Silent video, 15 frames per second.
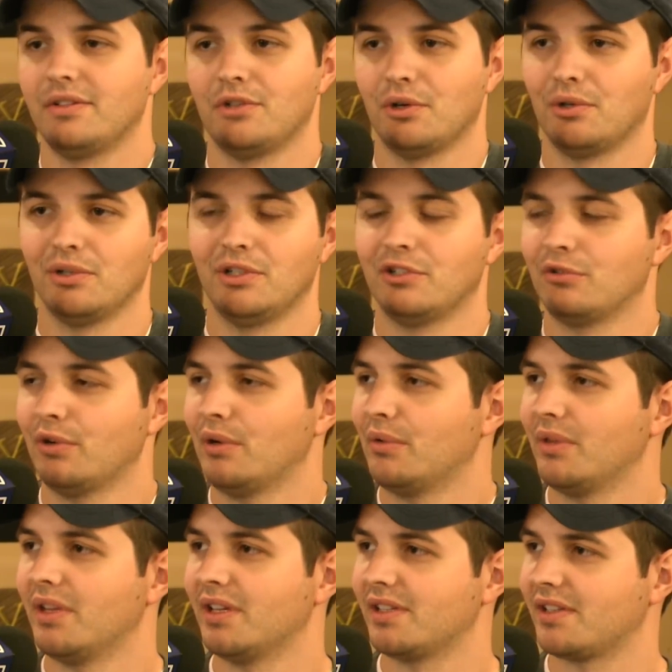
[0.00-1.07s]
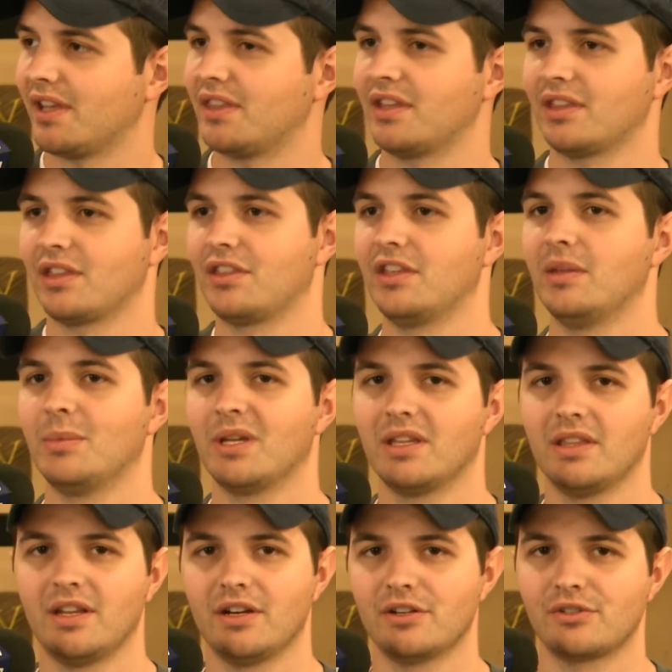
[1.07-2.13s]
totally agree with this. I think the theming
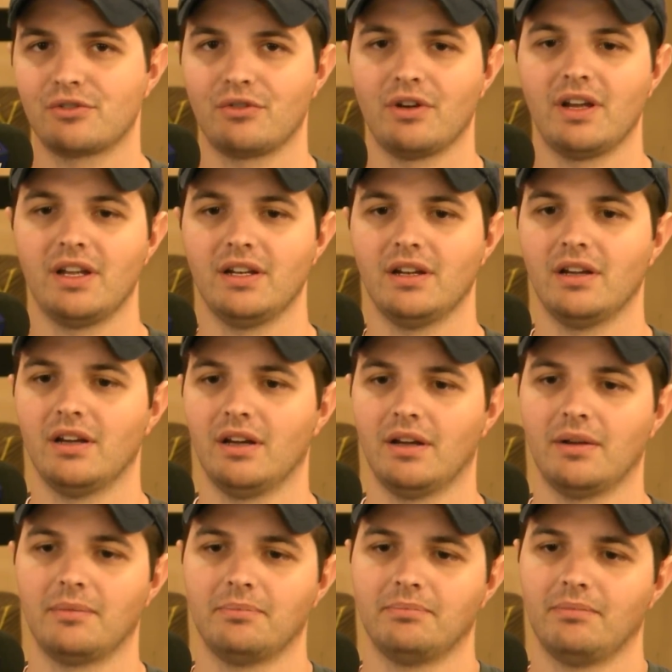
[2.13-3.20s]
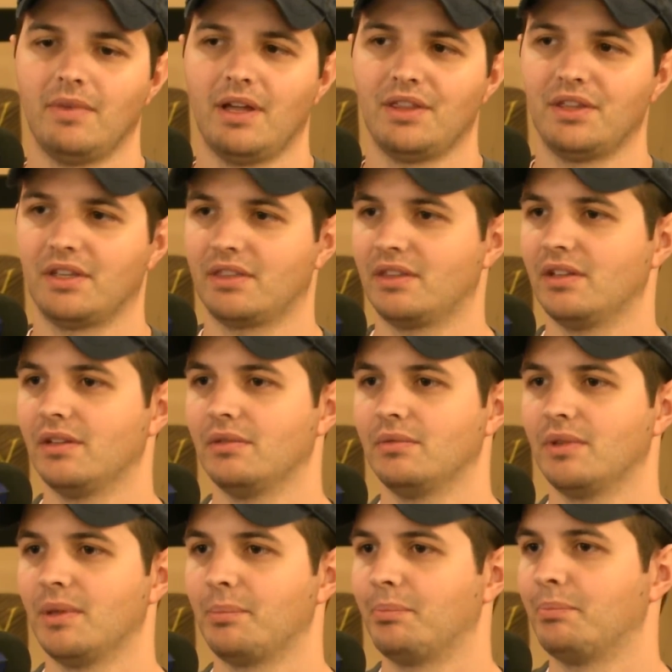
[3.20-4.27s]
in there is great. I think
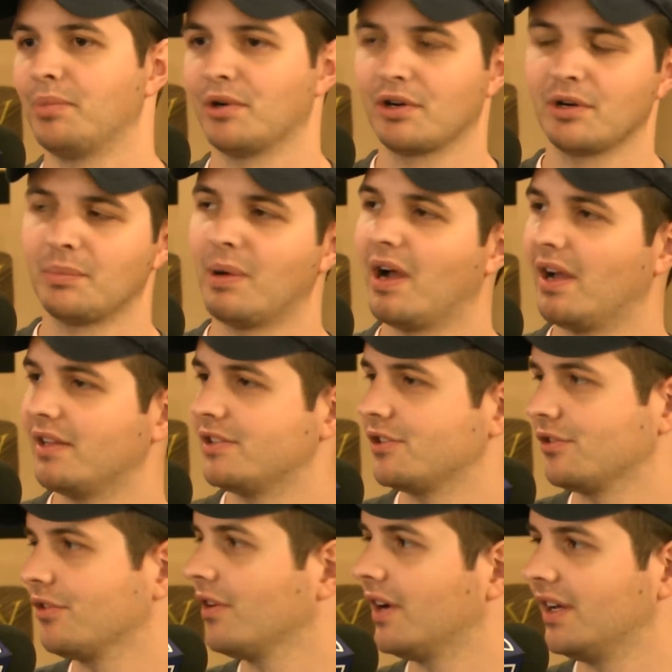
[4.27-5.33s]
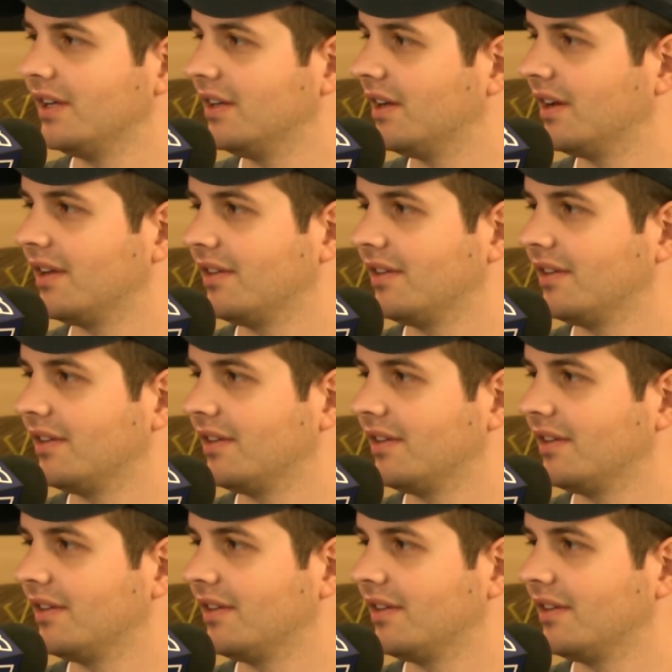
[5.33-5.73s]
the burger pods are great.